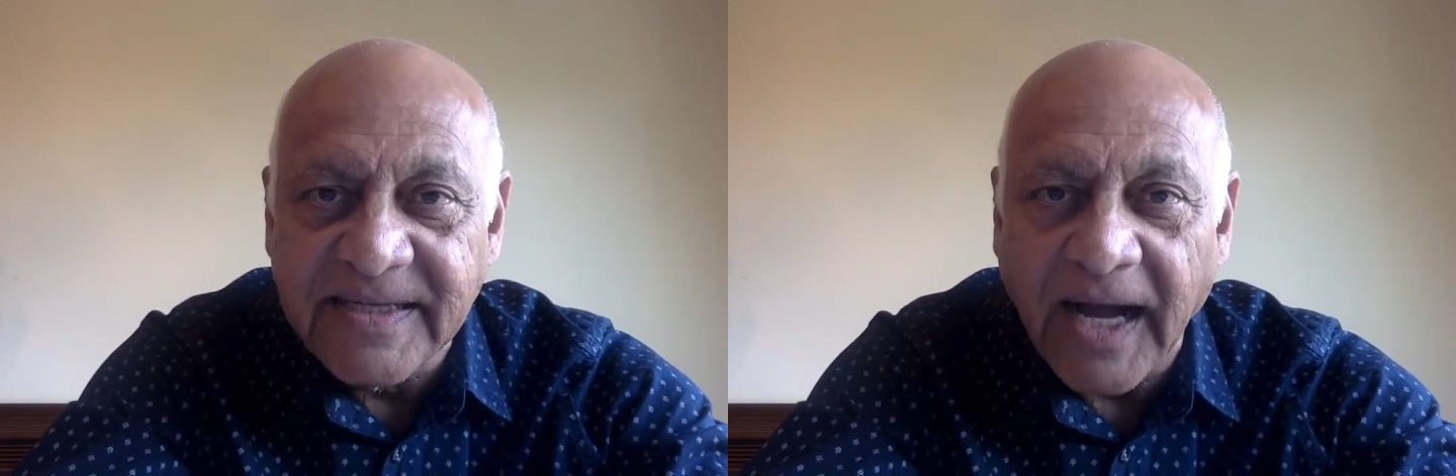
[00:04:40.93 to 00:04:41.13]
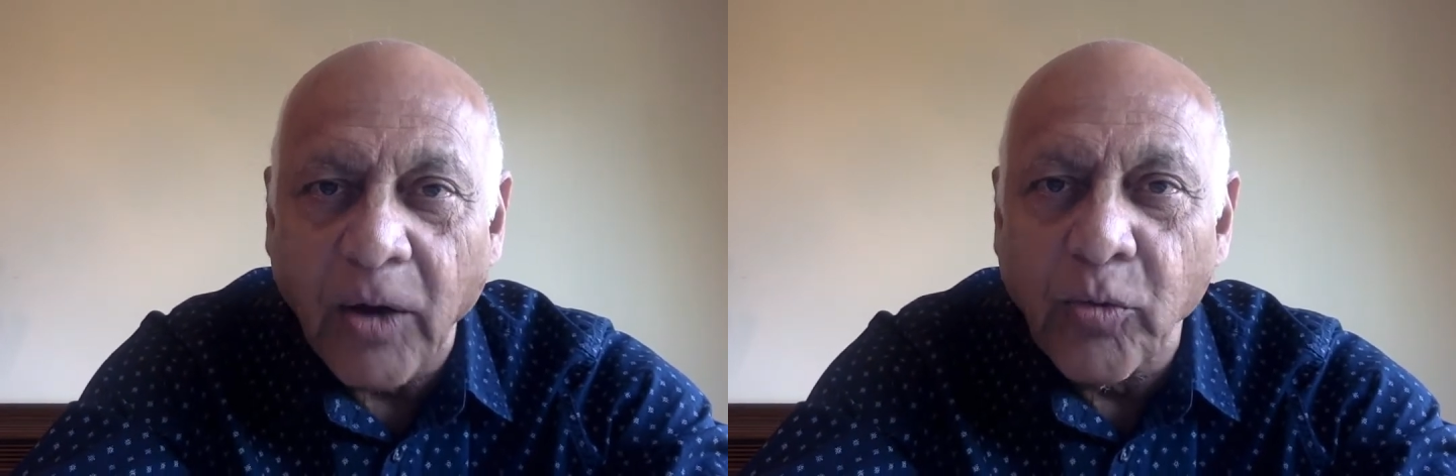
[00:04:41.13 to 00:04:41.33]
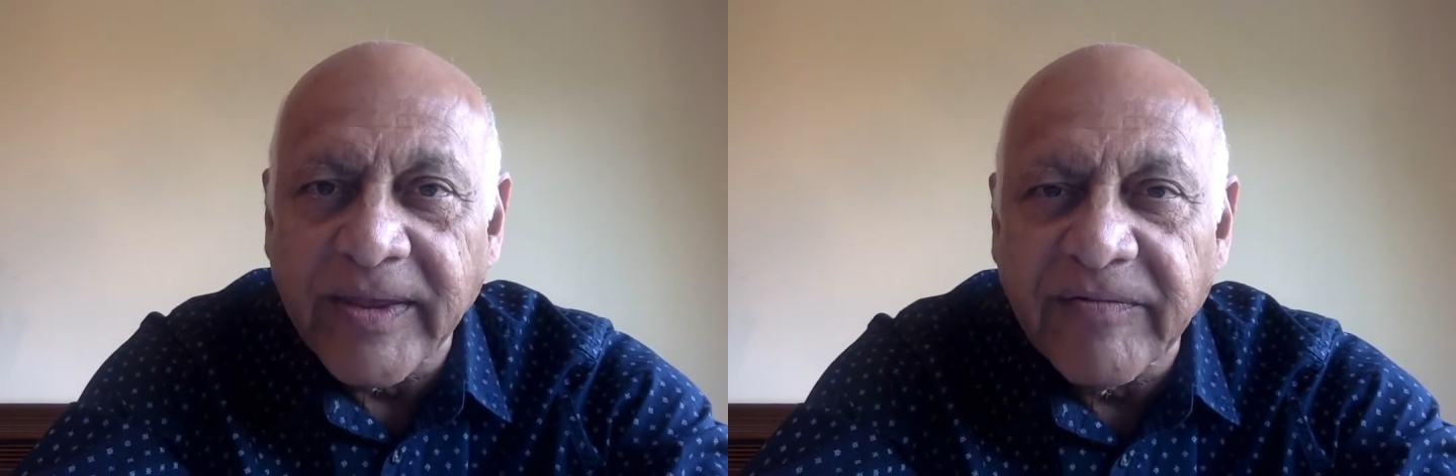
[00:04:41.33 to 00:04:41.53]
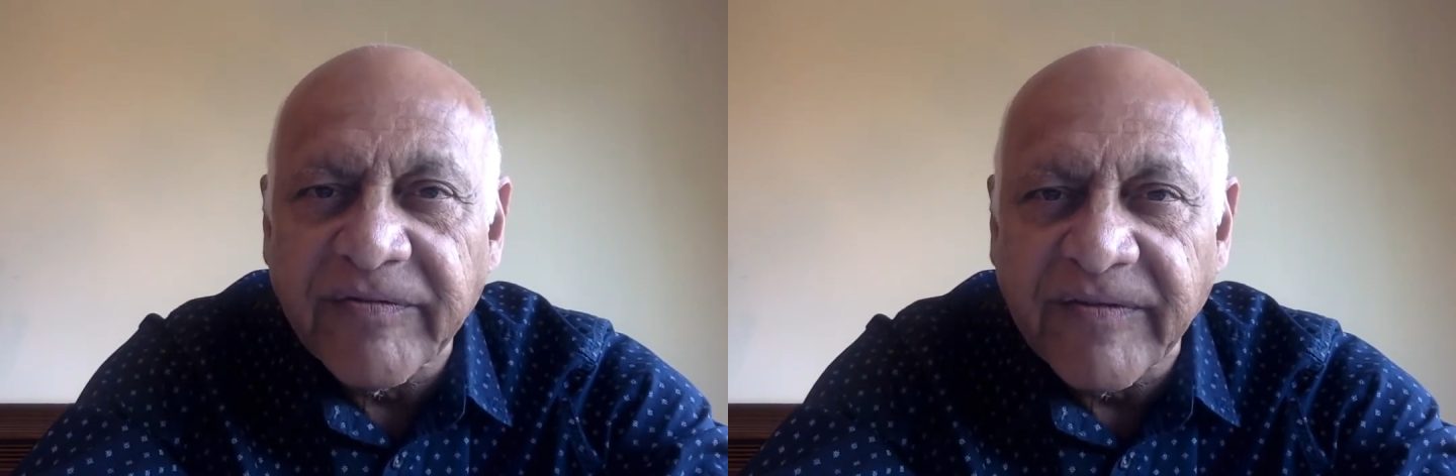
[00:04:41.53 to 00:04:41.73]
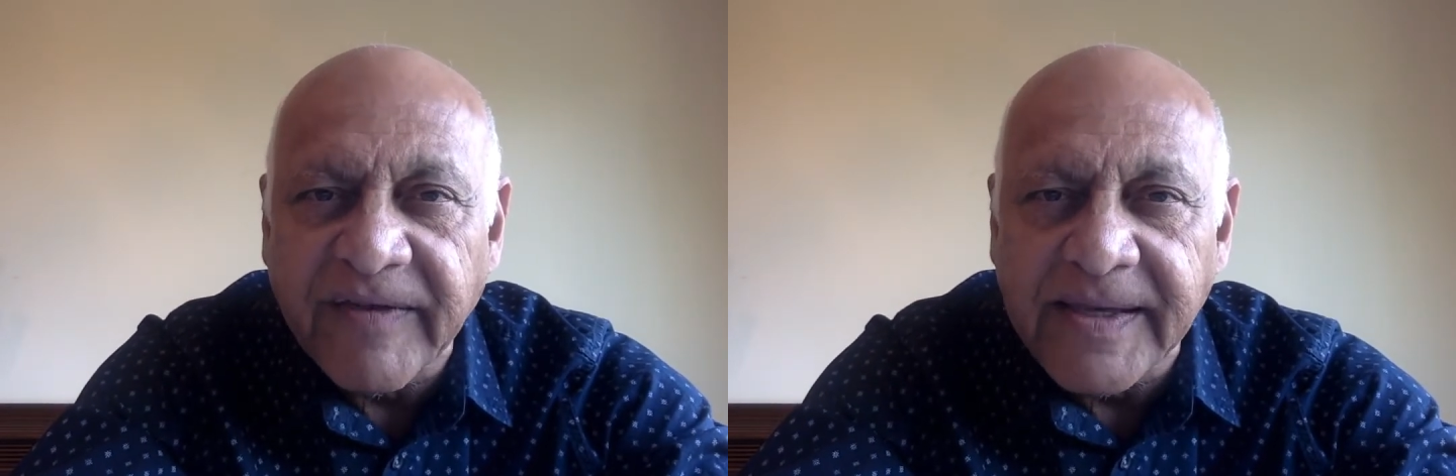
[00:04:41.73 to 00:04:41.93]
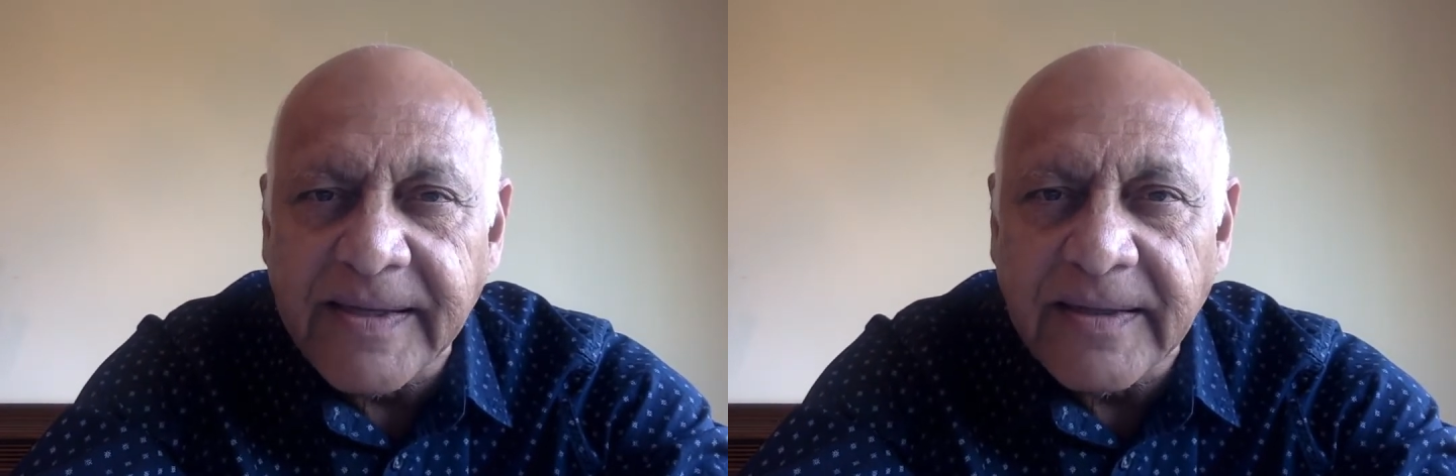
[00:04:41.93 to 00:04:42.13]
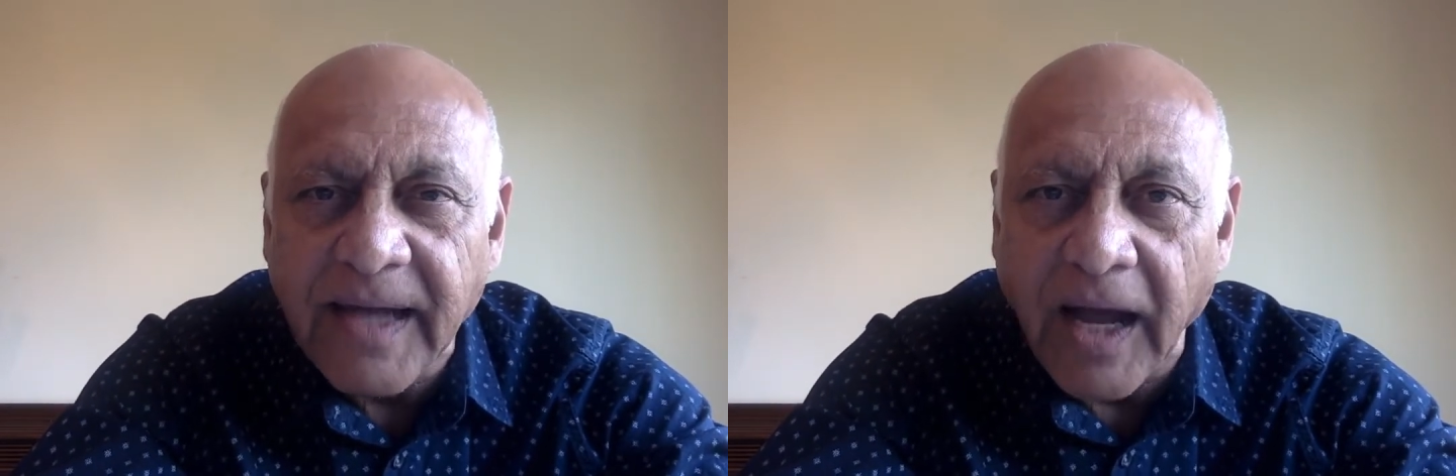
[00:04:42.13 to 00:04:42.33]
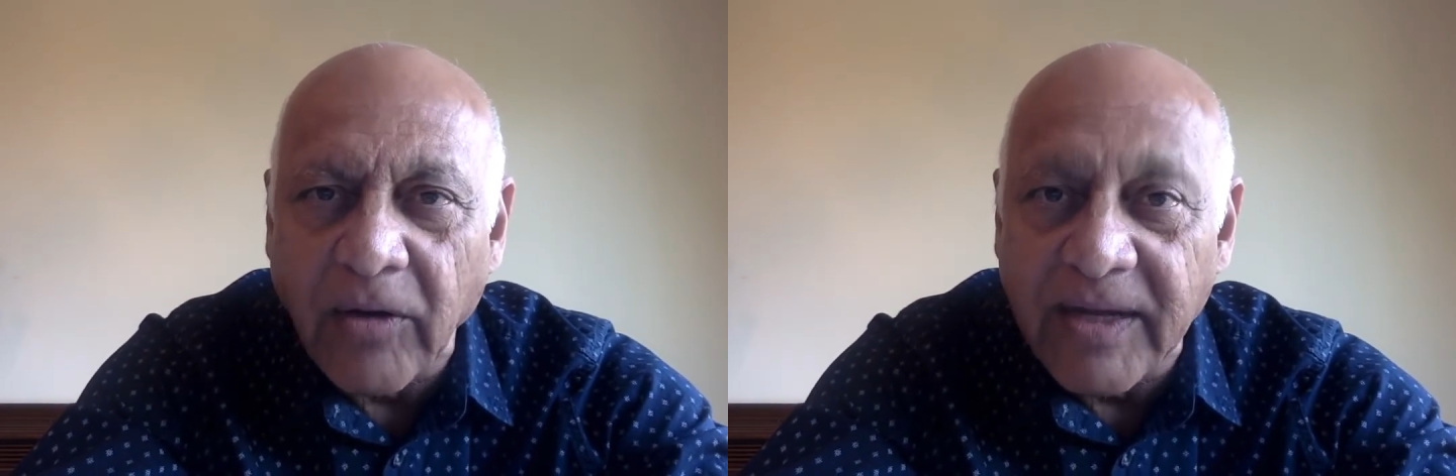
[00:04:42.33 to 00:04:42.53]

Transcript: how we feel, our